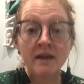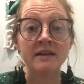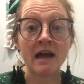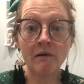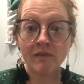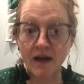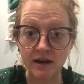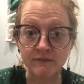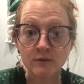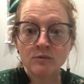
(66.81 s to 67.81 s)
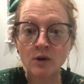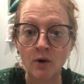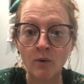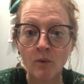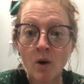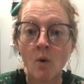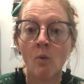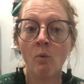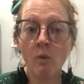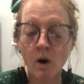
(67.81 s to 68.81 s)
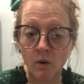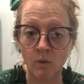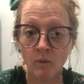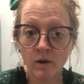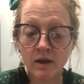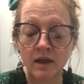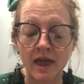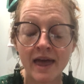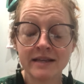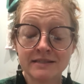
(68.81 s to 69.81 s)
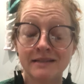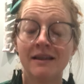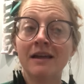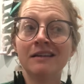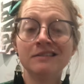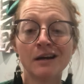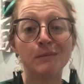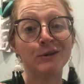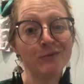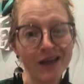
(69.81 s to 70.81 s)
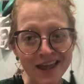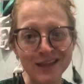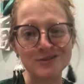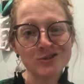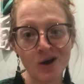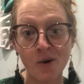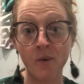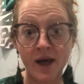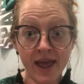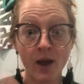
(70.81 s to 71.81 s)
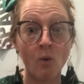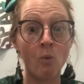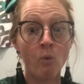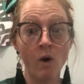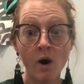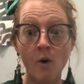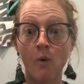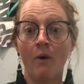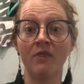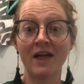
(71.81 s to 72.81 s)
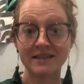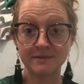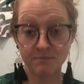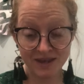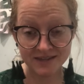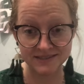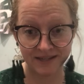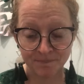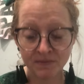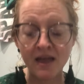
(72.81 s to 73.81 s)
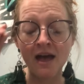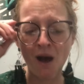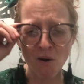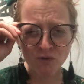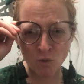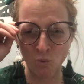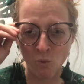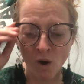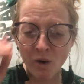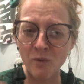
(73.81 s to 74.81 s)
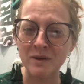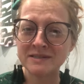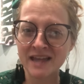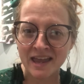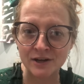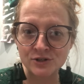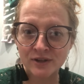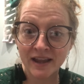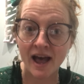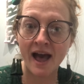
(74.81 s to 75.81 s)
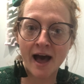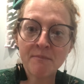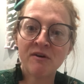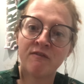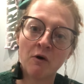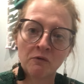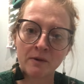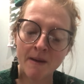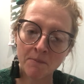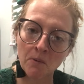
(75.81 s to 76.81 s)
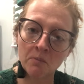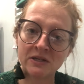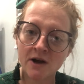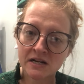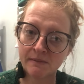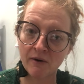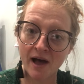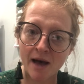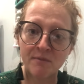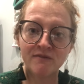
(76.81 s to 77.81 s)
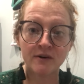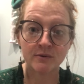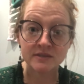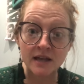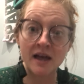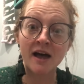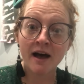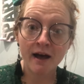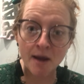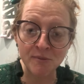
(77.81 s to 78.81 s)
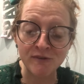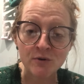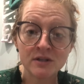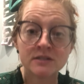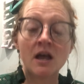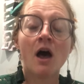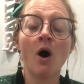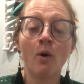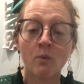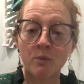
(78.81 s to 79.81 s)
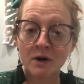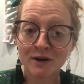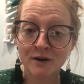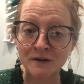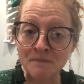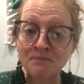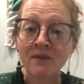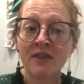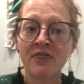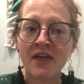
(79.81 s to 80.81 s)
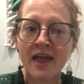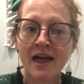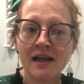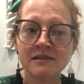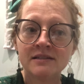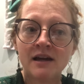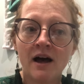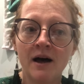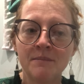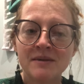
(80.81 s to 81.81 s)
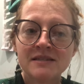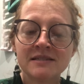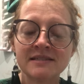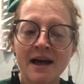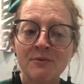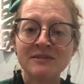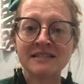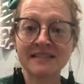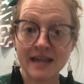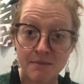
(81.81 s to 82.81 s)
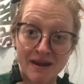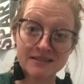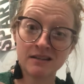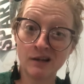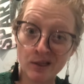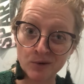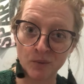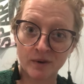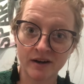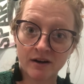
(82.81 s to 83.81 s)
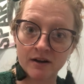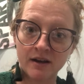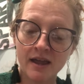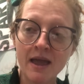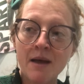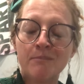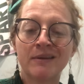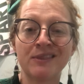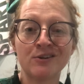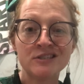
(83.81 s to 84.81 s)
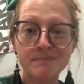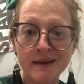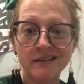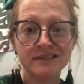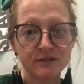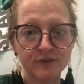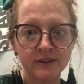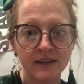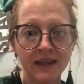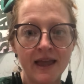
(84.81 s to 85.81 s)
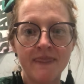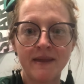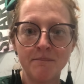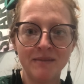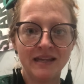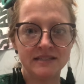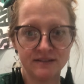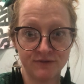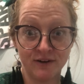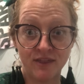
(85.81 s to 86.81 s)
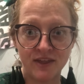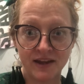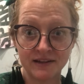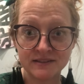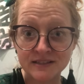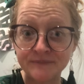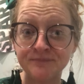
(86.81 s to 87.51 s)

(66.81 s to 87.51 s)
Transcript: Now a lot of you know whoa as in W-H-O-A, whoa, that's amazing. However, whoa is actually a homophone. Remember when we talked about homophones? A homophone is a word that sounds the same as another word, but they're spelled differently and they mean different things.